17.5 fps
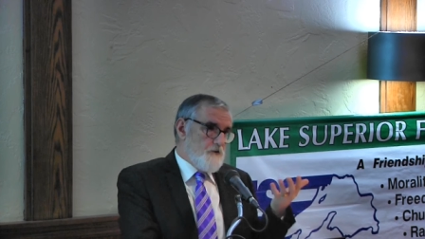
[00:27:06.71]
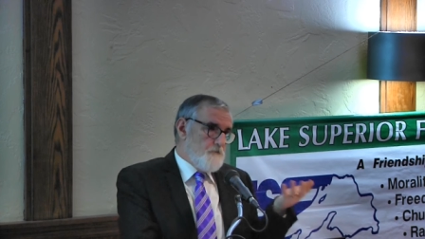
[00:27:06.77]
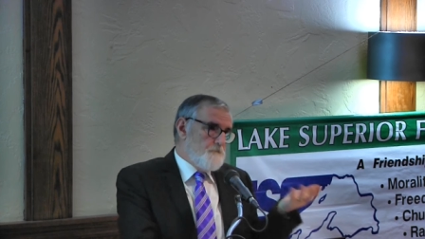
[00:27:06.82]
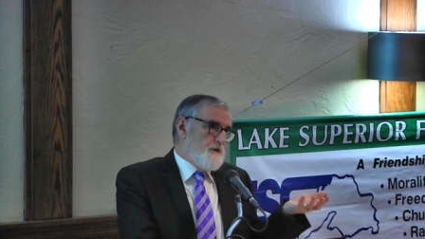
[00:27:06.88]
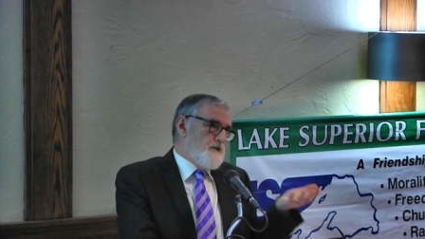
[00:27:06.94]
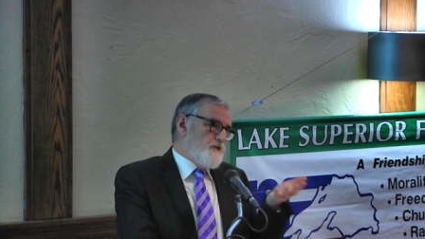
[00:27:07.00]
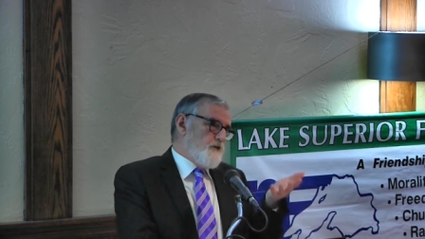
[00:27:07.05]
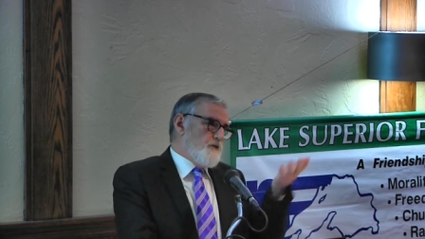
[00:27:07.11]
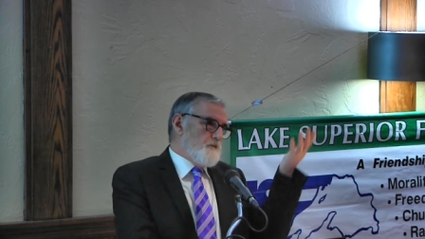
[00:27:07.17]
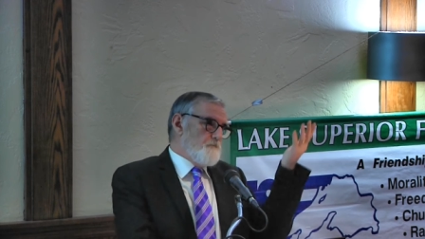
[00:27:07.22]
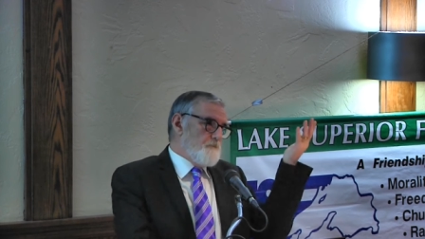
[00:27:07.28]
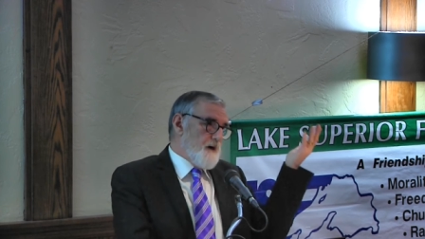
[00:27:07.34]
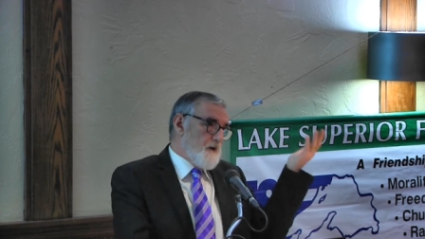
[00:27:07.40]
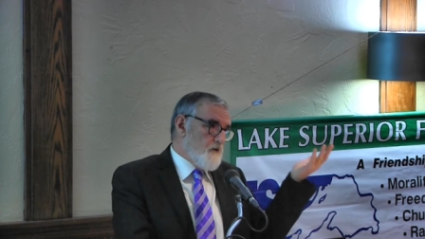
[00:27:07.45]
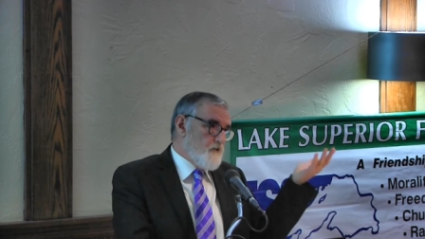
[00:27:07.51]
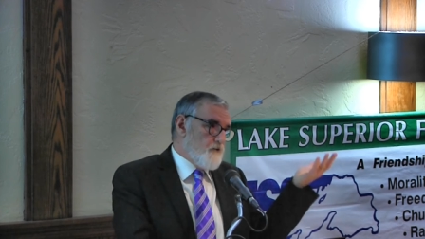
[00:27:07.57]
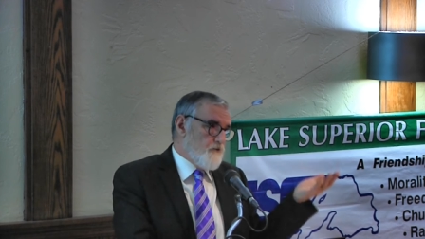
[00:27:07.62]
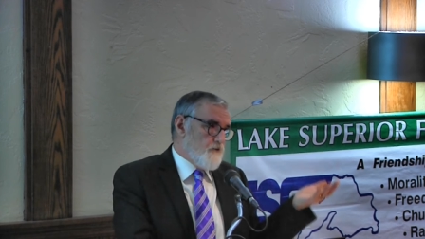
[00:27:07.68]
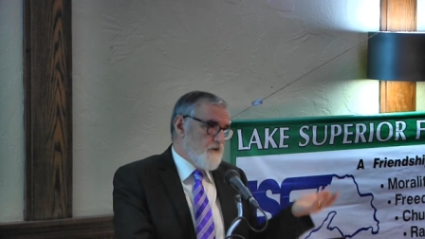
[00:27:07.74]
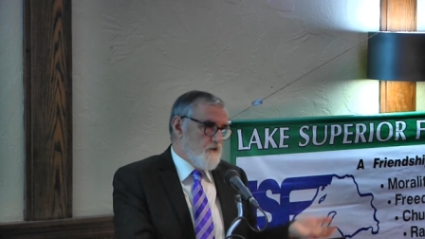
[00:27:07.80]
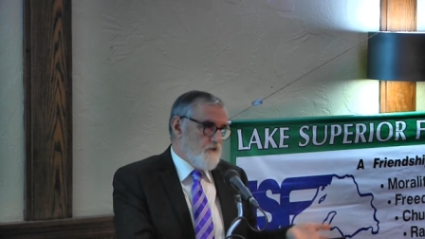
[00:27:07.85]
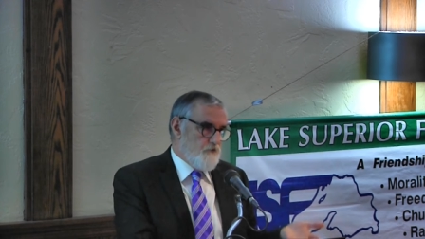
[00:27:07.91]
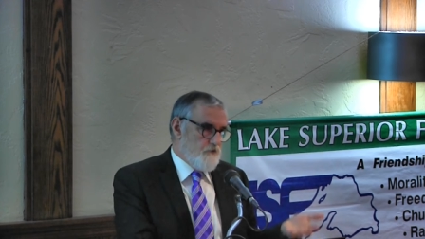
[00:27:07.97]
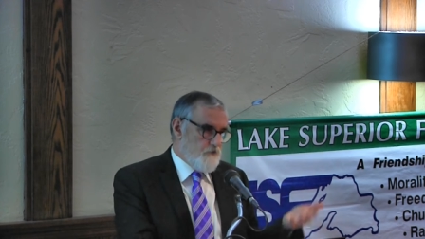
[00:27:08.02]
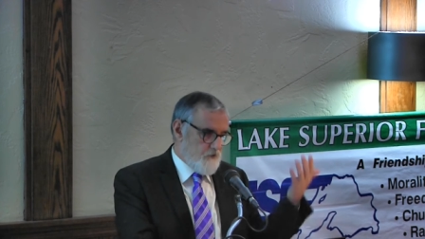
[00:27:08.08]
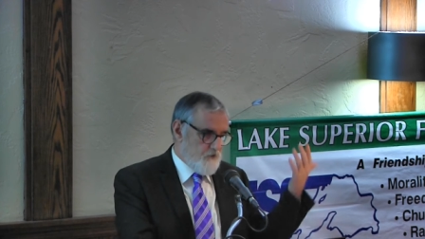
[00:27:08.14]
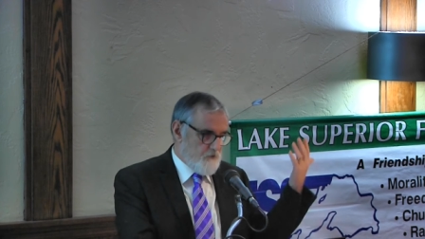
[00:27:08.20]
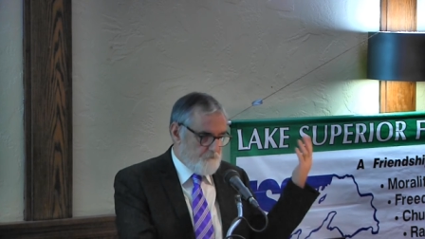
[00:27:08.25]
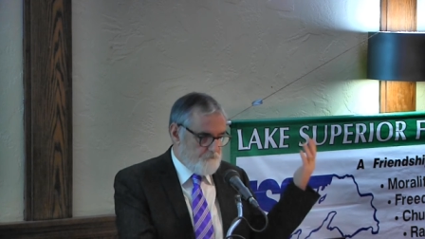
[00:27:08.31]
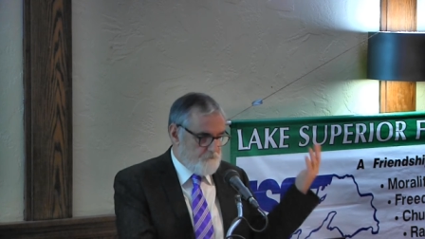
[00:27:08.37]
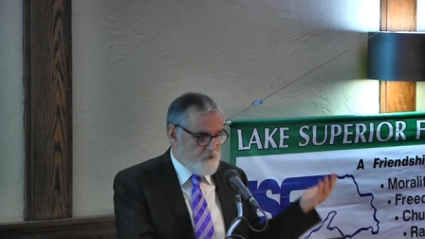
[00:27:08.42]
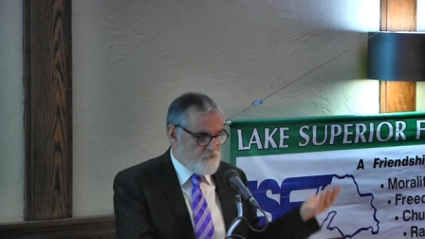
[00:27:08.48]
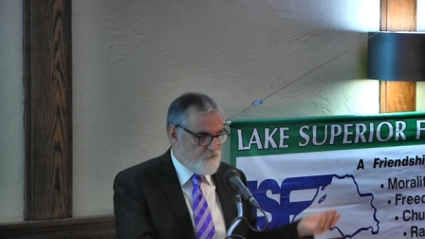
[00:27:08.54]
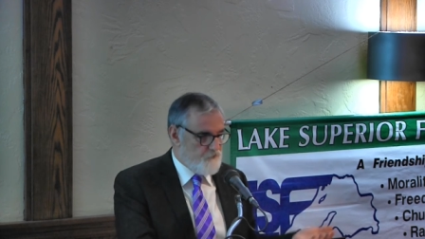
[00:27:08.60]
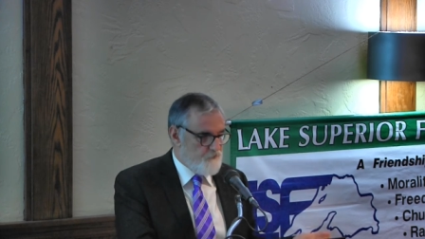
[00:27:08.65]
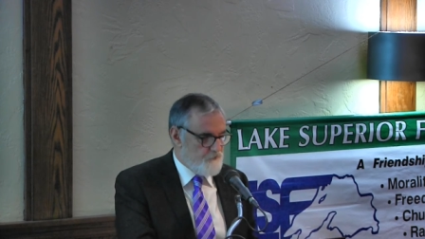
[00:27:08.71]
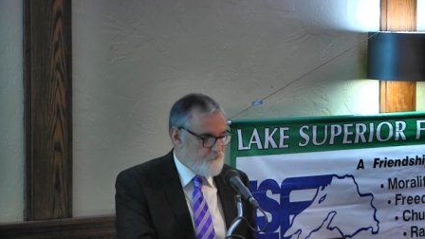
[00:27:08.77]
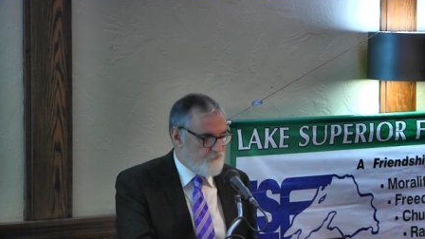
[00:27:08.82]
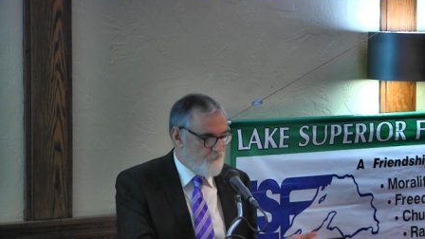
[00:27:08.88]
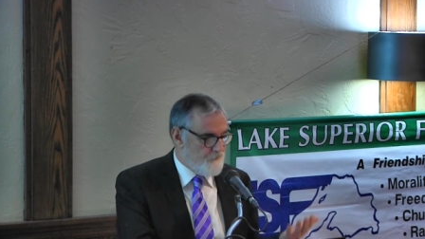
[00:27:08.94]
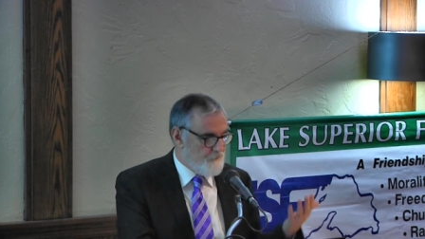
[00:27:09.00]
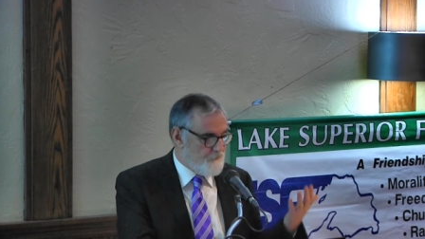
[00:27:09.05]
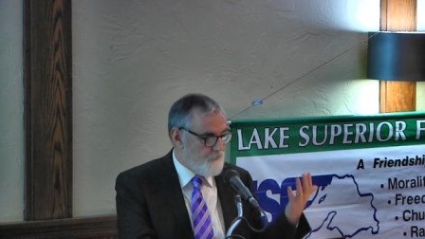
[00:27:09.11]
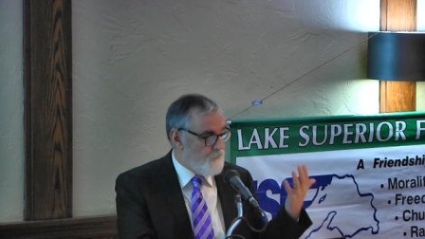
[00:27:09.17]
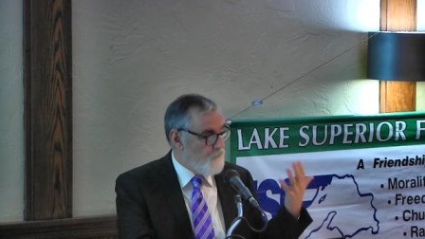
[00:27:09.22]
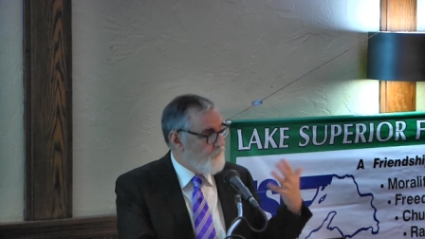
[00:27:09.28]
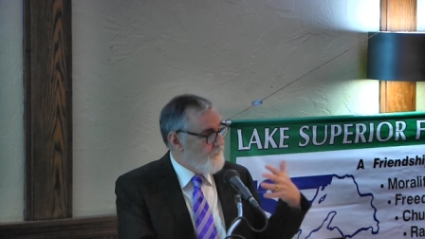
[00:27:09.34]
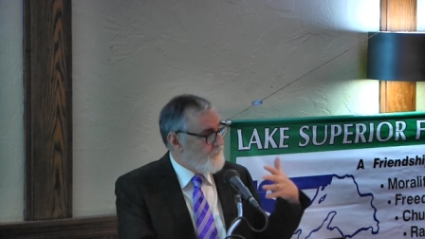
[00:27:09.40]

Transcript: you'd be too embarrassed to start punching each other out.